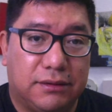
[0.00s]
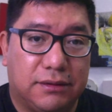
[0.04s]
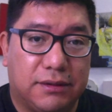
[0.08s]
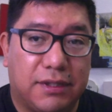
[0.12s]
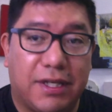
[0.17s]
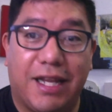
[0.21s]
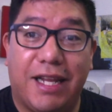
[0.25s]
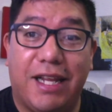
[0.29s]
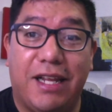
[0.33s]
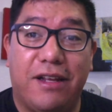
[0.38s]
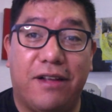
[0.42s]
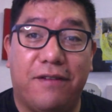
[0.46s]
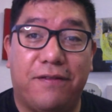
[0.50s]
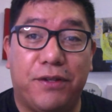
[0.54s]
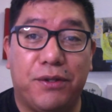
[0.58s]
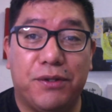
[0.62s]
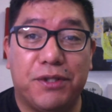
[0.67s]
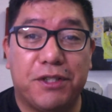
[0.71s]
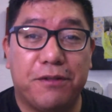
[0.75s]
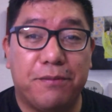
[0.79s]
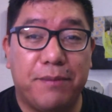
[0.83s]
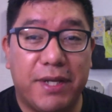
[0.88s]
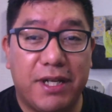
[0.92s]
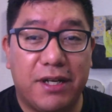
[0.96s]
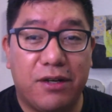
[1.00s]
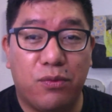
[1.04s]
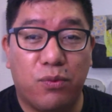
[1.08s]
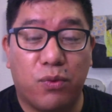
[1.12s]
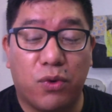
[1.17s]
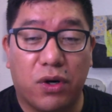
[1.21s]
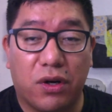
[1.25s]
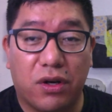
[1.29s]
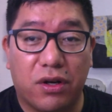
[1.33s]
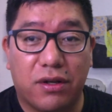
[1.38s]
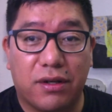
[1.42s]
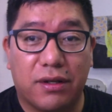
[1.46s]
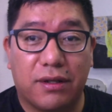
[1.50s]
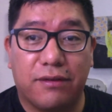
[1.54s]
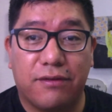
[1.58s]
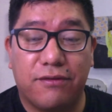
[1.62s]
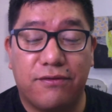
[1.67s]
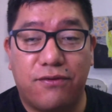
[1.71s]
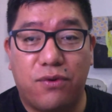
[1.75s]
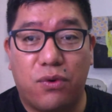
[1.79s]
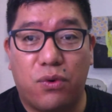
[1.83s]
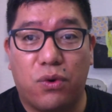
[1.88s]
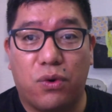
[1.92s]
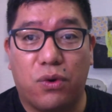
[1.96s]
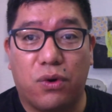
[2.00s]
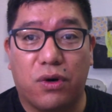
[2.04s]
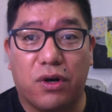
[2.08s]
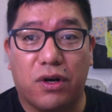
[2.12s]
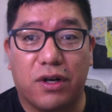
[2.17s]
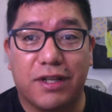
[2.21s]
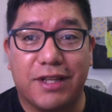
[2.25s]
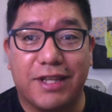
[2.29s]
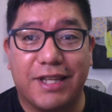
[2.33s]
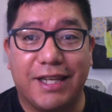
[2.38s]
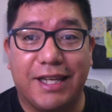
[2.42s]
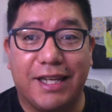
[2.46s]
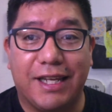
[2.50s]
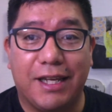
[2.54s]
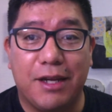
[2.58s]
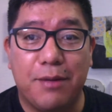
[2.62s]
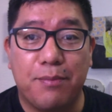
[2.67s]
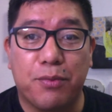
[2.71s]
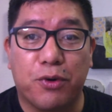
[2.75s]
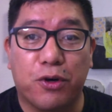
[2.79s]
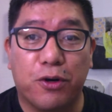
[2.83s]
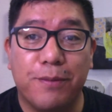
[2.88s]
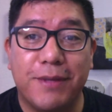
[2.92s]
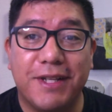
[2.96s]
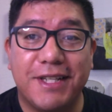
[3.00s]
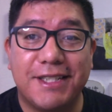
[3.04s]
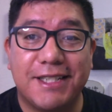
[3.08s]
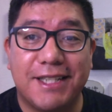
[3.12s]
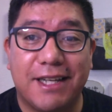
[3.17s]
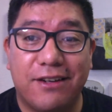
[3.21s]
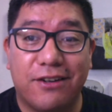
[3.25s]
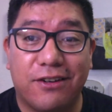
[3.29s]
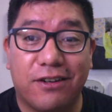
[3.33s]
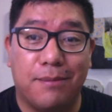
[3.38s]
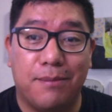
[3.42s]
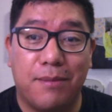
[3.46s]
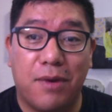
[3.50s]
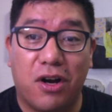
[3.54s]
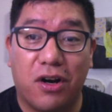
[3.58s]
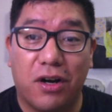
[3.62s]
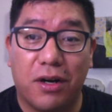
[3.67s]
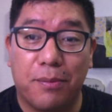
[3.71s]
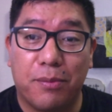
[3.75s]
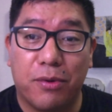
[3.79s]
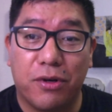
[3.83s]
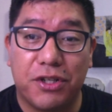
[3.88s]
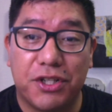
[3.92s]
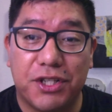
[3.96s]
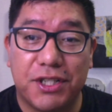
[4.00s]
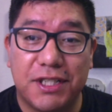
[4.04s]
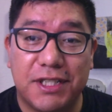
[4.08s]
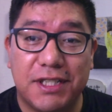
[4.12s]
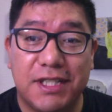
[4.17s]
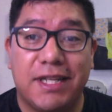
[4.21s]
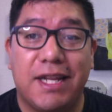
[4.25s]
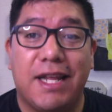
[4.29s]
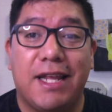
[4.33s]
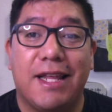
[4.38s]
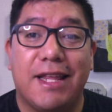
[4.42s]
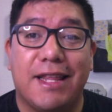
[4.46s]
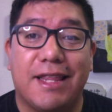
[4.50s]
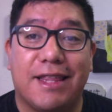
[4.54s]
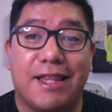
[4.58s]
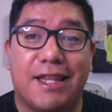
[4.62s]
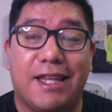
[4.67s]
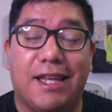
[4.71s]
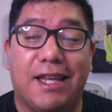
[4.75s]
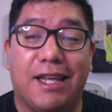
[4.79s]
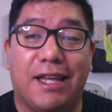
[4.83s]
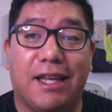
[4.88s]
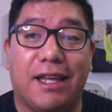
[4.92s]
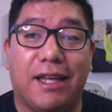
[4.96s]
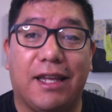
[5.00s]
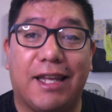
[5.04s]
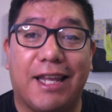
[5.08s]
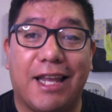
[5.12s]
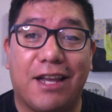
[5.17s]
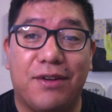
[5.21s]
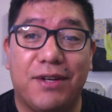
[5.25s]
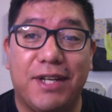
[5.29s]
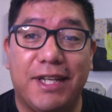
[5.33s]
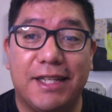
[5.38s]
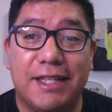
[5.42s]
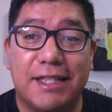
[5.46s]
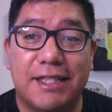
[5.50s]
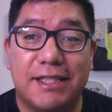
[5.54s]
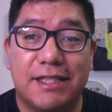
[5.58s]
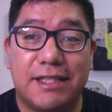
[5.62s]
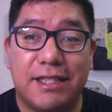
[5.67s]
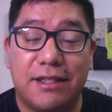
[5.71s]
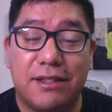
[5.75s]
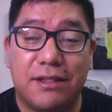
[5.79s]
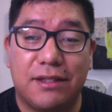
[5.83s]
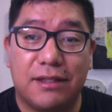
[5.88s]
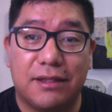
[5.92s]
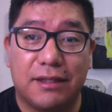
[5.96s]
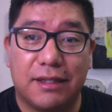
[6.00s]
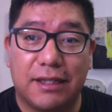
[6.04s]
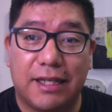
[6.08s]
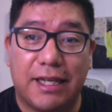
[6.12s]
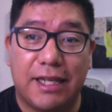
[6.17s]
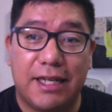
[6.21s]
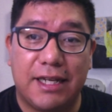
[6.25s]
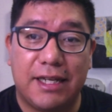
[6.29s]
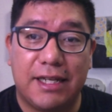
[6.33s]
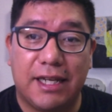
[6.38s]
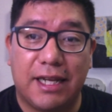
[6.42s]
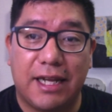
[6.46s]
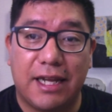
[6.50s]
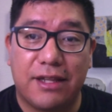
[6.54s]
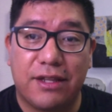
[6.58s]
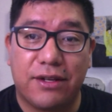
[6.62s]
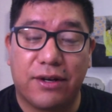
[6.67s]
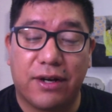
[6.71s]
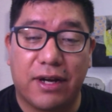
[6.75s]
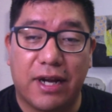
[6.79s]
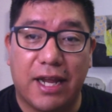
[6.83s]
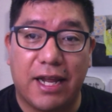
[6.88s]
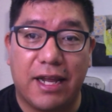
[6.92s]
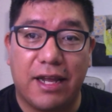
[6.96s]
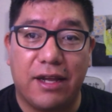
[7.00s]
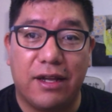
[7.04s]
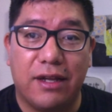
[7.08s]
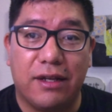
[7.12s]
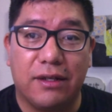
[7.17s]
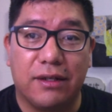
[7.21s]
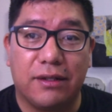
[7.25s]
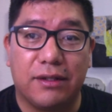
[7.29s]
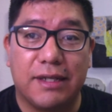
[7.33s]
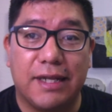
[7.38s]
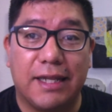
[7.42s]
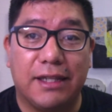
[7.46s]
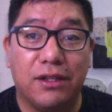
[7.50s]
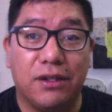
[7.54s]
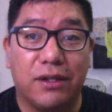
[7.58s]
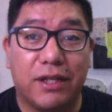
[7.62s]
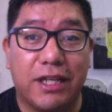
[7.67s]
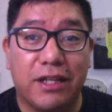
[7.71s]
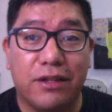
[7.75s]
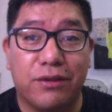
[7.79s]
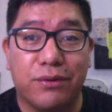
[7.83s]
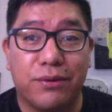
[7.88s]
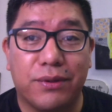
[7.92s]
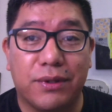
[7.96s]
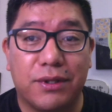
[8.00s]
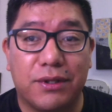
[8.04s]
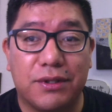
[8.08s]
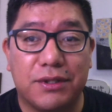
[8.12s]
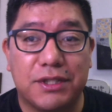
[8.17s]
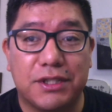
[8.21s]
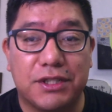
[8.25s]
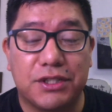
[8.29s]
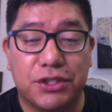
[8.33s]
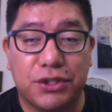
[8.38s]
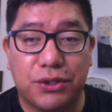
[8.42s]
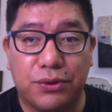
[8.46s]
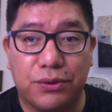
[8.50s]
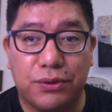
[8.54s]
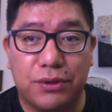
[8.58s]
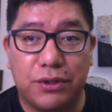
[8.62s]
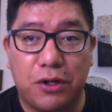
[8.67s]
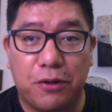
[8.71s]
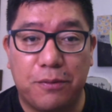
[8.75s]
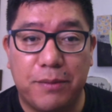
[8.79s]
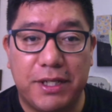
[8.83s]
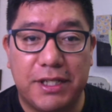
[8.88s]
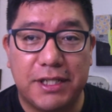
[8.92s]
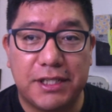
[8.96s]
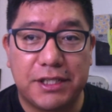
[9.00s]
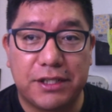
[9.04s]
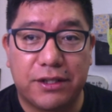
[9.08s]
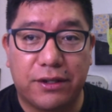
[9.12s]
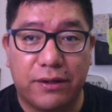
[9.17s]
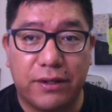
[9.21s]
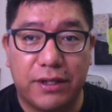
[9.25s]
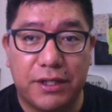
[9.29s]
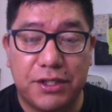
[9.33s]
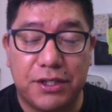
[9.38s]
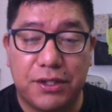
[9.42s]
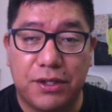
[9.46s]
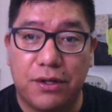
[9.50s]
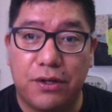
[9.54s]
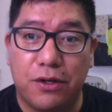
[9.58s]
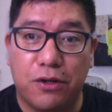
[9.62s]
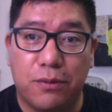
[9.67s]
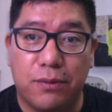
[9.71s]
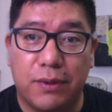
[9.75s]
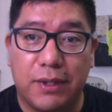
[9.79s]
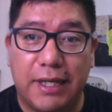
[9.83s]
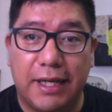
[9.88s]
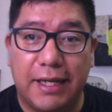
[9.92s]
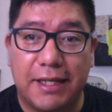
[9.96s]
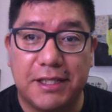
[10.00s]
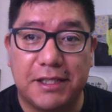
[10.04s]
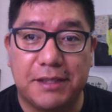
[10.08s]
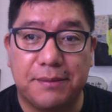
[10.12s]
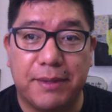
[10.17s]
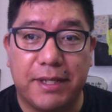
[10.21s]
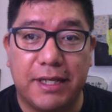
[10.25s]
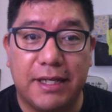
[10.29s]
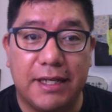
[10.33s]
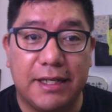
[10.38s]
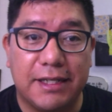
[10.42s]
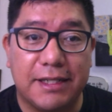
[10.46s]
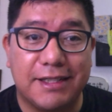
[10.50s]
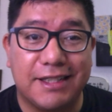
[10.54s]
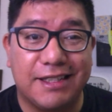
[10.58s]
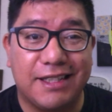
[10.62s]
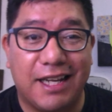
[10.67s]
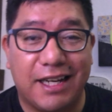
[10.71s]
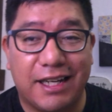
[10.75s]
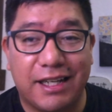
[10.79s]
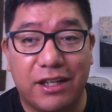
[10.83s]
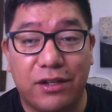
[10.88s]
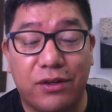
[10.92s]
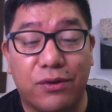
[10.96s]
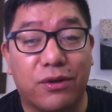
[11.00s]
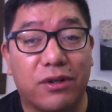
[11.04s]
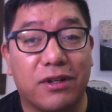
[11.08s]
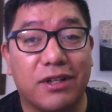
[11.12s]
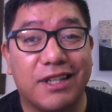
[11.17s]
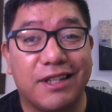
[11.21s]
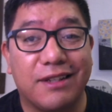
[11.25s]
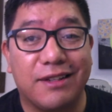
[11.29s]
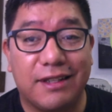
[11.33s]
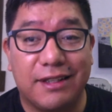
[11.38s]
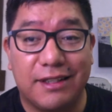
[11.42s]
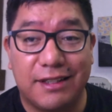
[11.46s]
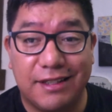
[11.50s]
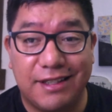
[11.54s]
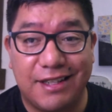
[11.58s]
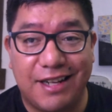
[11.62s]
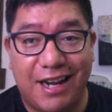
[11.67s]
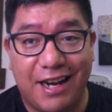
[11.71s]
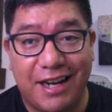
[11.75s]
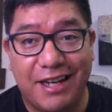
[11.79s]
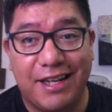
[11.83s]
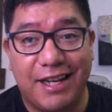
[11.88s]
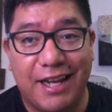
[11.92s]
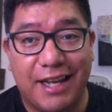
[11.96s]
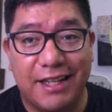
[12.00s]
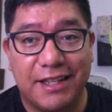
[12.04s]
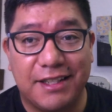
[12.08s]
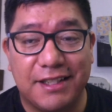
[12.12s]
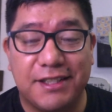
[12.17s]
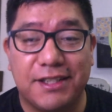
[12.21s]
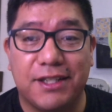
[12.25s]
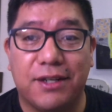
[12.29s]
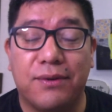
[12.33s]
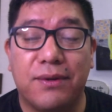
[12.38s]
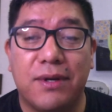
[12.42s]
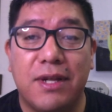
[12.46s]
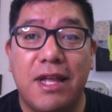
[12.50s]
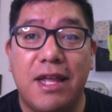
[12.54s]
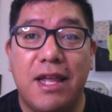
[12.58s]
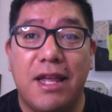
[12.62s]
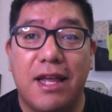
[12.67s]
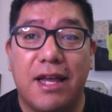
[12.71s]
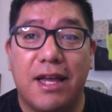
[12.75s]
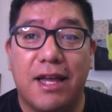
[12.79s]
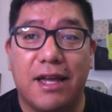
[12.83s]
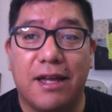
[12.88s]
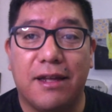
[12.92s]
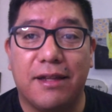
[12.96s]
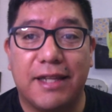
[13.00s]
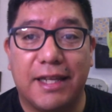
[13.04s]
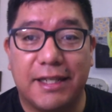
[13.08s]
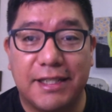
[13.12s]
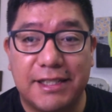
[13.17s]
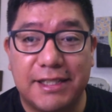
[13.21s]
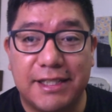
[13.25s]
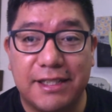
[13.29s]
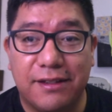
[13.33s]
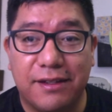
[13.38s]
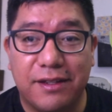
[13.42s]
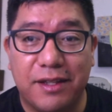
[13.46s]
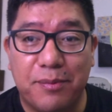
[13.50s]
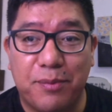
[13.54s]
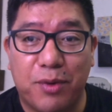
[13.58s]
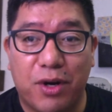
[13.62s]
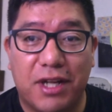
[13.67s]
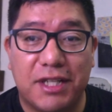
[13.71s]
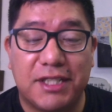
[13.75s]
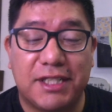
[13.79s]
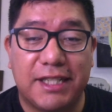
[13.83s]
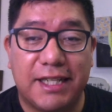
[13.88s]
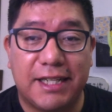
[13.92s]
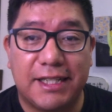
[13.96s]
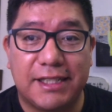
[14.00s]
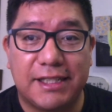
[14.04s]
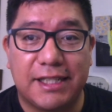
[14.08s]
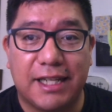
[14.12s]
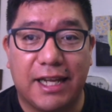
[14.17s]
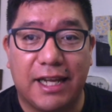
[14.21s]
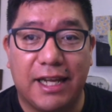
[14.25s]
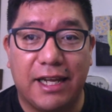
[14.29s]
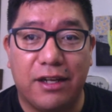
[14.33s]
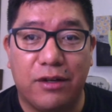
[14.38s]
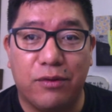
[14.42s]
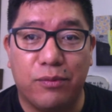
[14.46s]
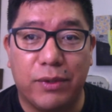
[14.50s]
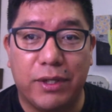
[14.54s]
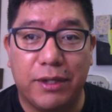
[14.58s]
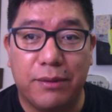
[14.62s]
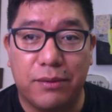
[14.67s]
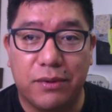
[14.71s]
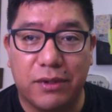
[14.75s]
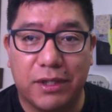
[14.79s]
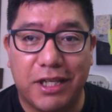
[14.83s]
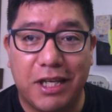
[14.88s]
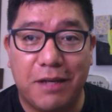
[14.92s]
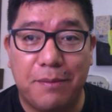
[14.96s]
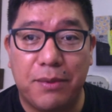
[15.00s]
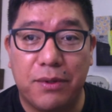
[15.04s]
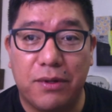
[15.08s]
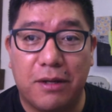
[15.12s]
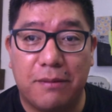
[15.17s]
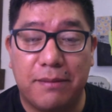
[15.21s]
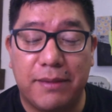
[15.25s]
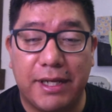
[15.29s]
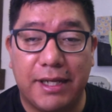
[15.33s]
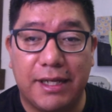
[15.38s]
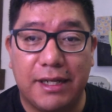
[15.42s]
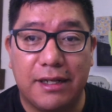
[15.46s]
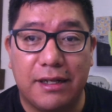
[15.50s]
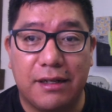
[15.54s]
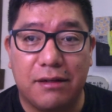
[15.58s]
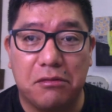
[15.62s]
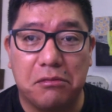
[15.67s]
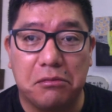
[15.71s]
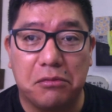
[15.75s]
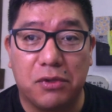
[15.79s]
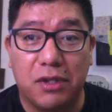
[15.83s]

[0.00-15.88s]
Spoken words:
If you submitted work for the Permit Center art purchase, the county is still getting together and looking through those, so don't be discouraged. No one has been selected or denied yet, so that's still in the process, and we will keep you updated, and we'll